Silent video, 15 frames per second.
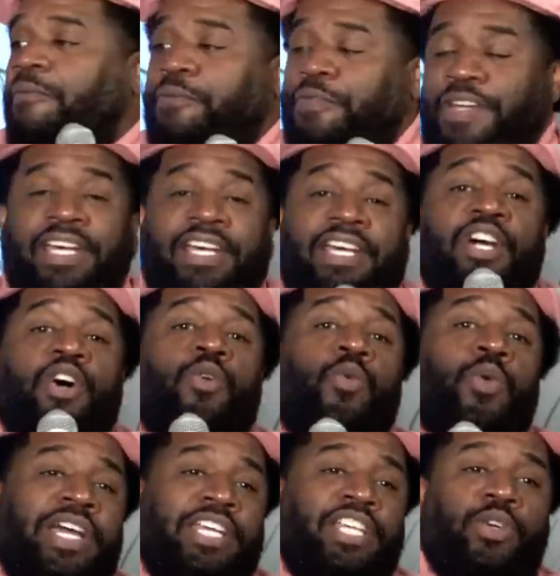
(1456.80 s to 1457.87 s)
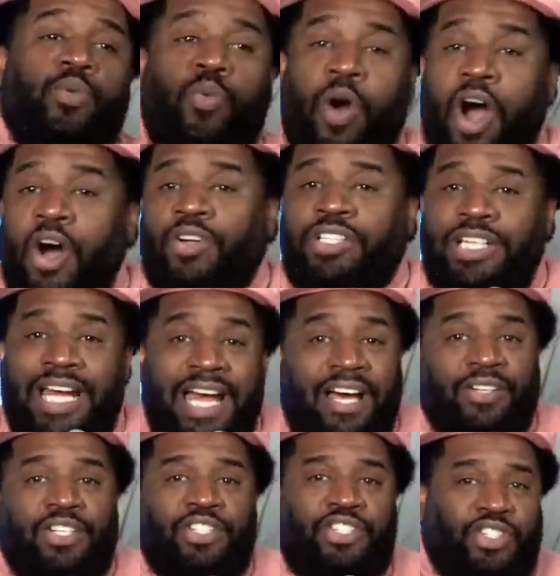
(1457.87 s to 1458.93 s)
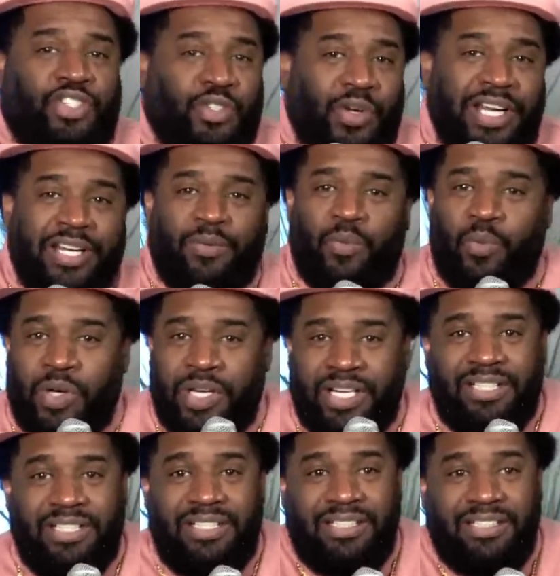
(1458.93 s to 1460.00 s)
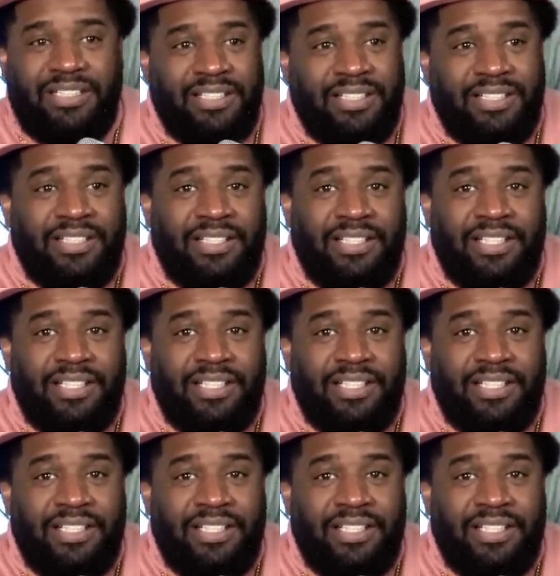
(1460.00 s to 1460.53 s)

of outfit when you walk down the street with her,